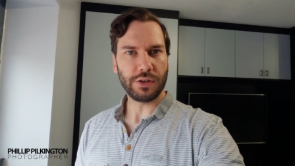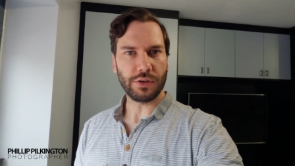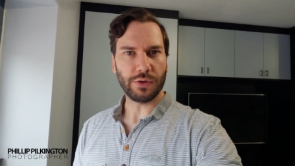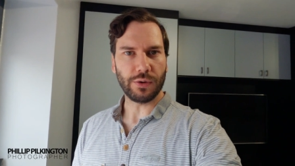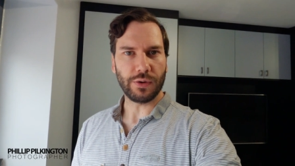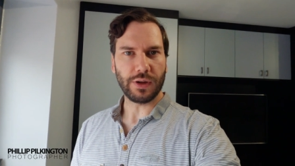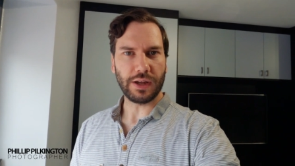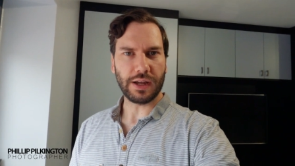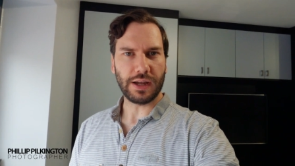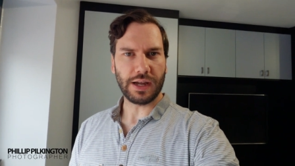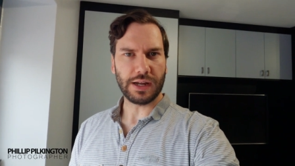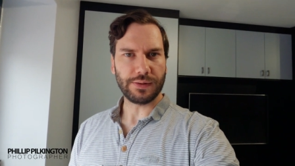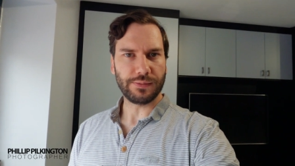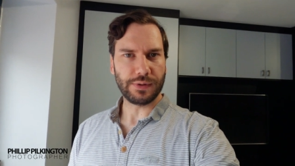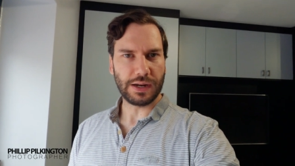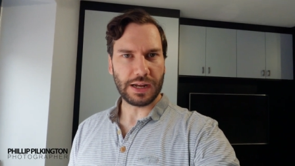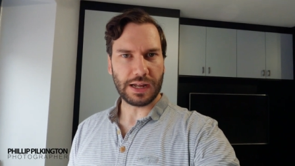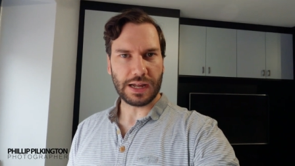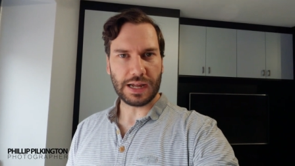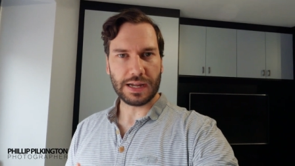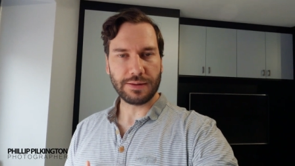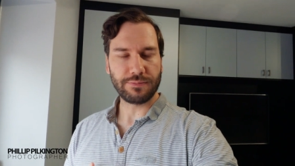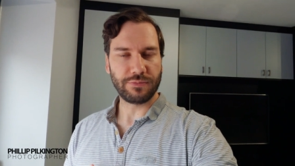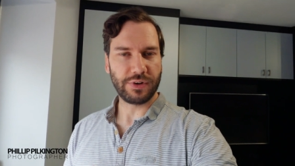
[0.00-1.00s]
you know,
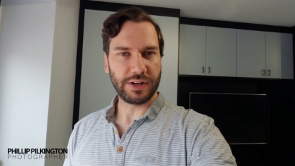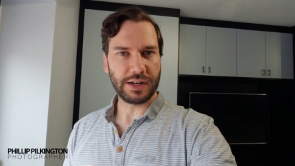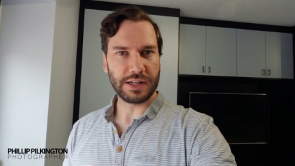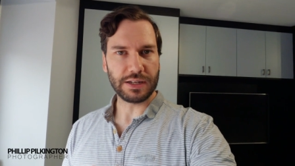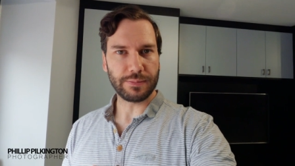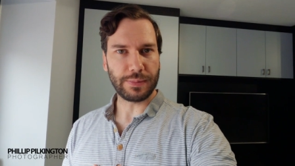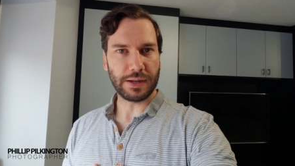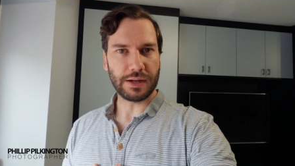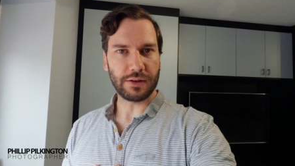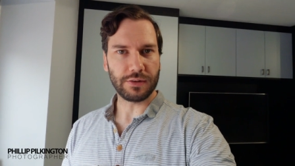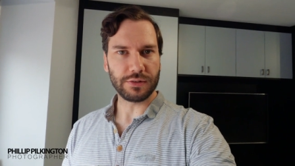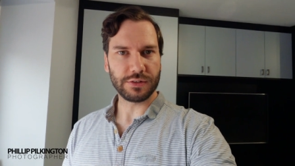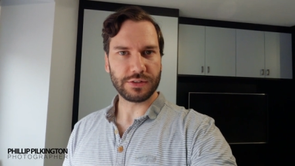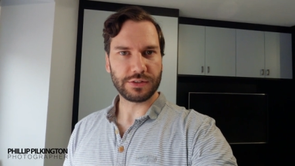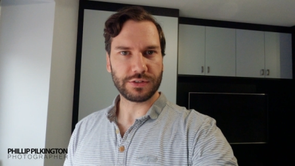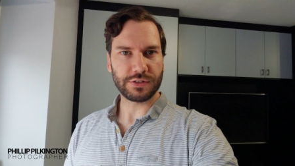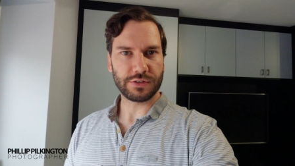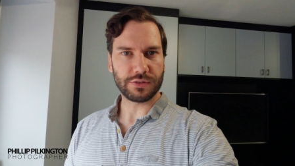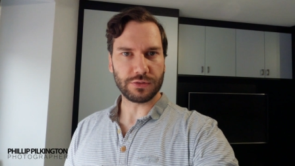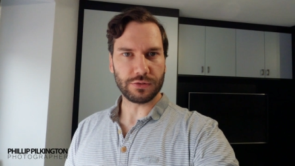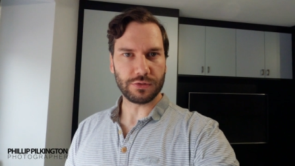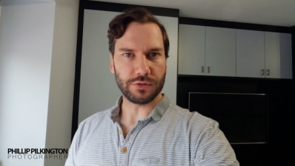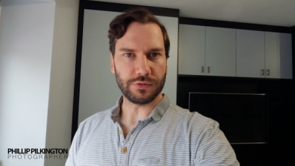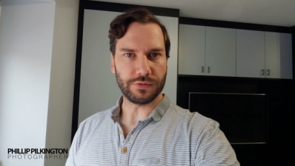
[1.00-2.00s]
I'm really about
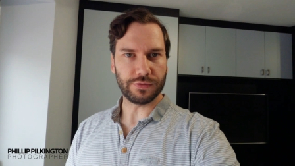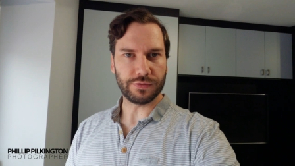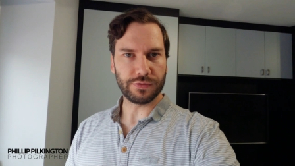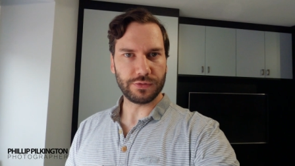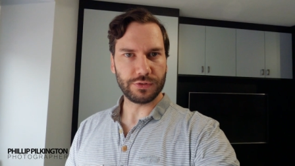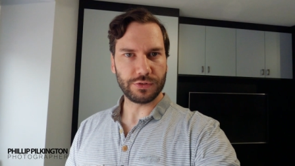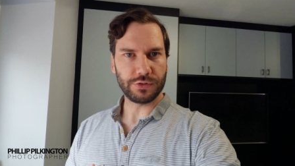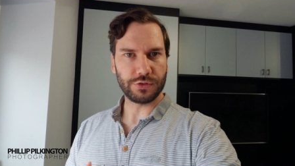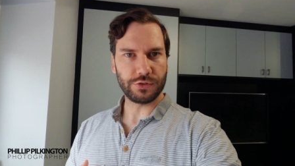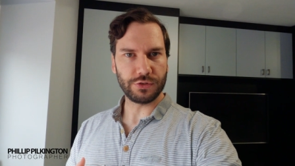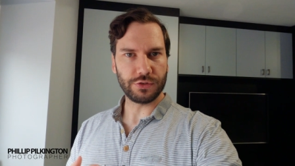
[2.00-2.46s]
sort of